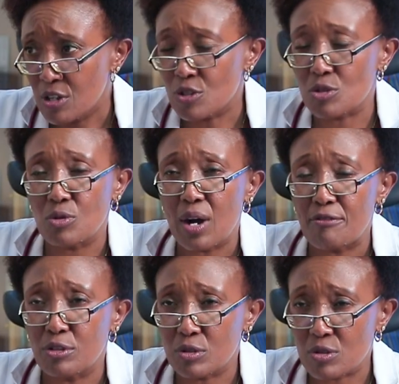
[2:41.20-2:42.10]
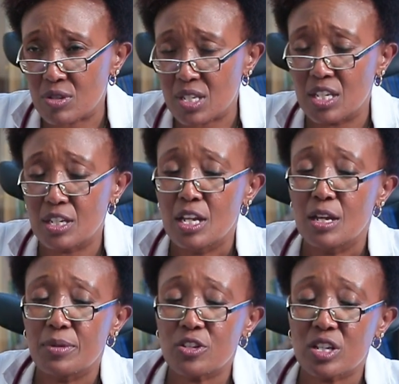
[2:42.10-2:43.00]
So I've also seen
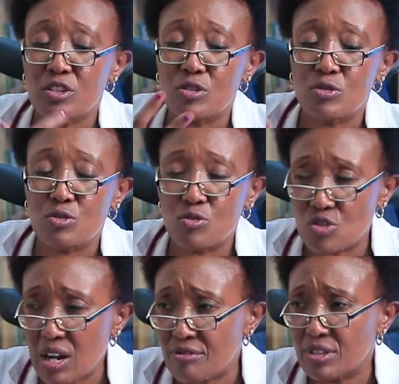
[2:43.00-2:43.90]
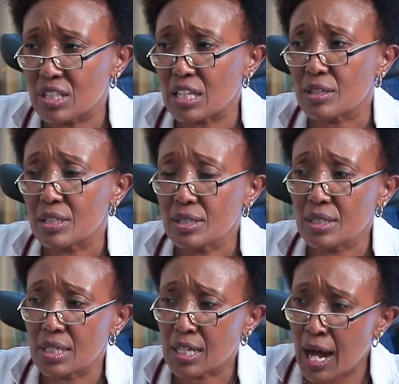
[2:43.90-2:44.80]
patients used to travel,
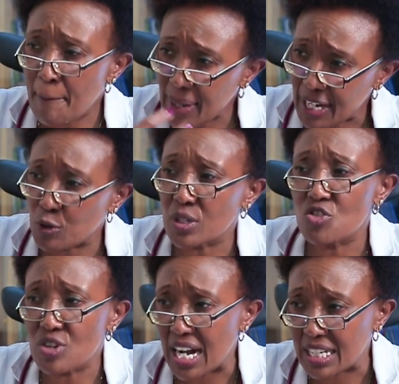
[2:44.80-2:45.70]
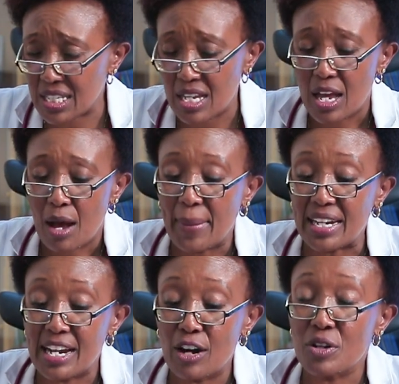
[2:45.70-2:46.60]
come back with drugs,
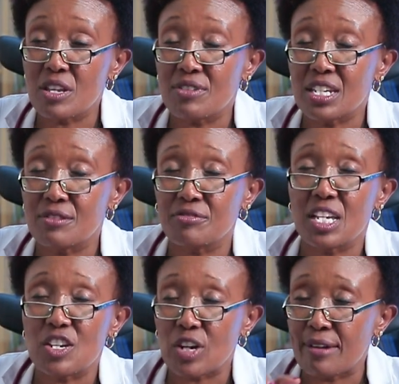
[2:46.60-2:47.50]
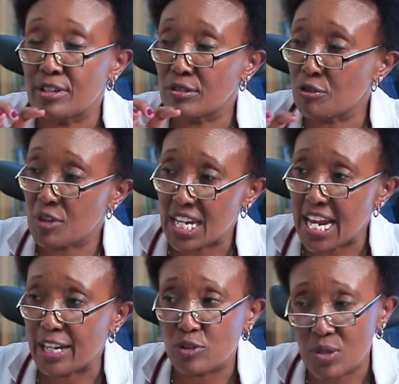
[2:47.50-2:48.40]
but now even if they travel for the
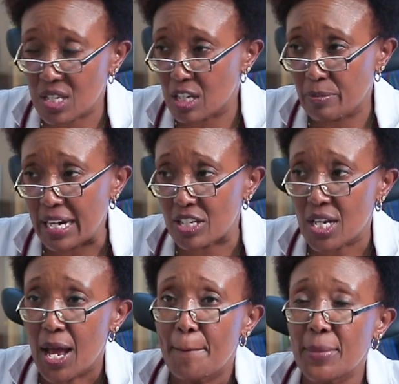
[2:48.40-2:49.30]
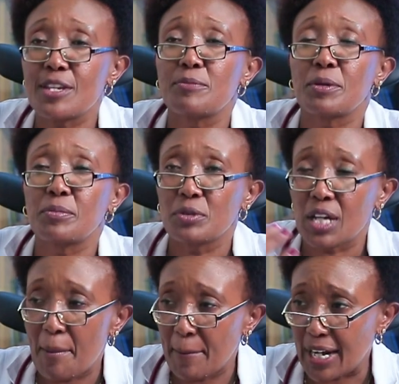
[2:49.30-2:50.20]
diagnostic part, many people
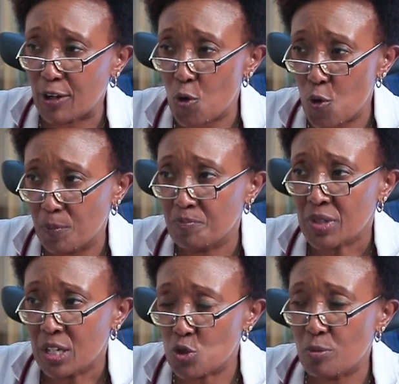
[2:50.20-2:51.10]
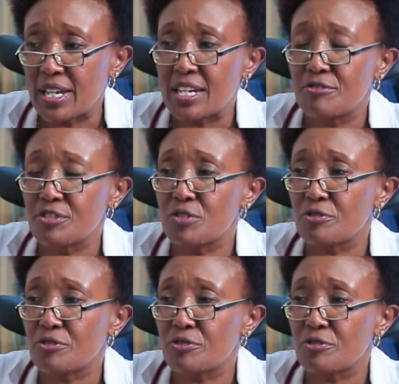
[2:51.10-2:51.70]
come back home to benefit